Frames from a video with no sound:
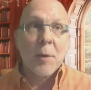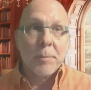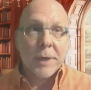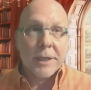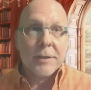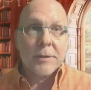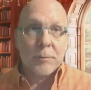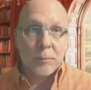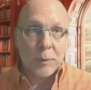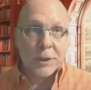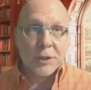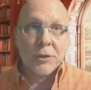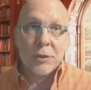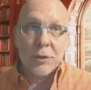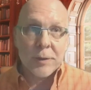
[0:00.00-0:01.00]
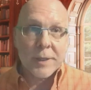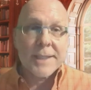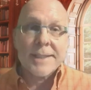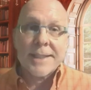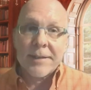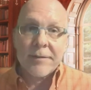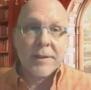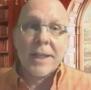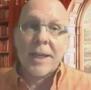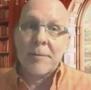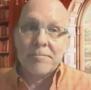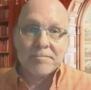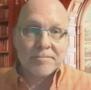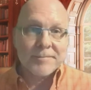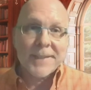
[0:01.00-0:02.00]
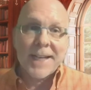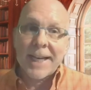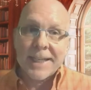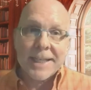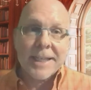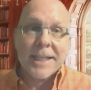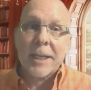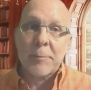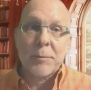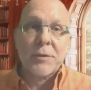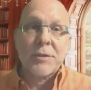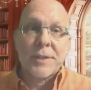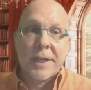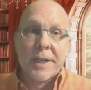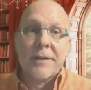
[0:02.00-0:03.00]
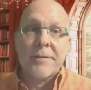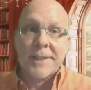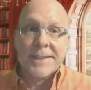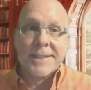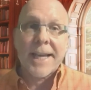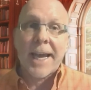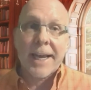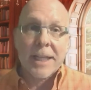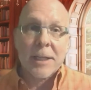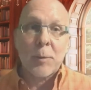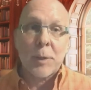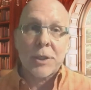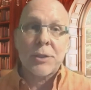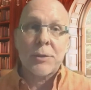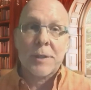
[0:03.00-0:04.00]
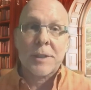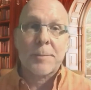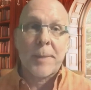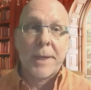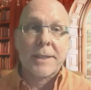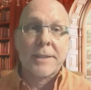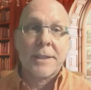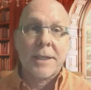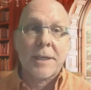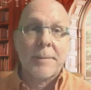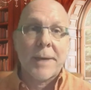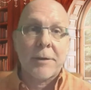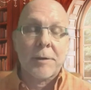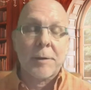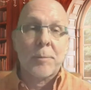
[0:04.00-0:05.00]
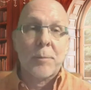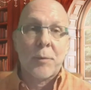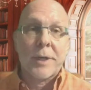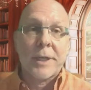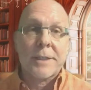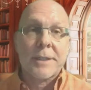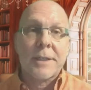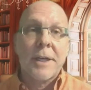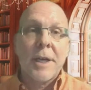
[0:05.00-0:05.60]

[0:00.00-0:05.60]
but what you're doing is giving them 98% of exactly what you expect to come out in print,